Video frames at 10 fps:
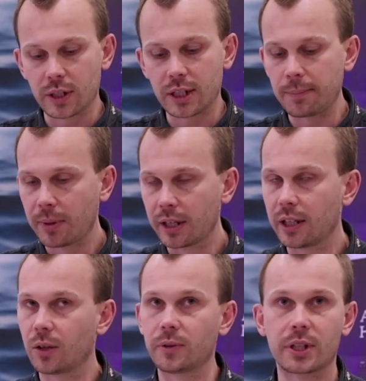
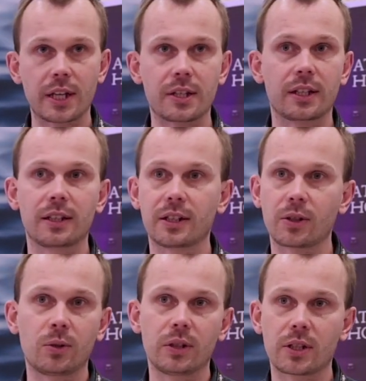assembly, all the testing,
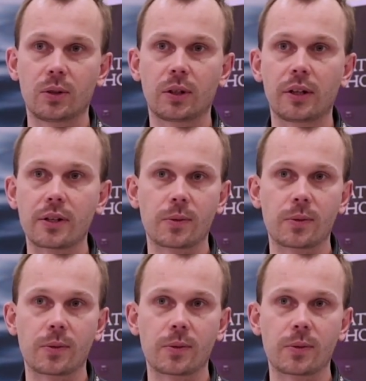it's all done in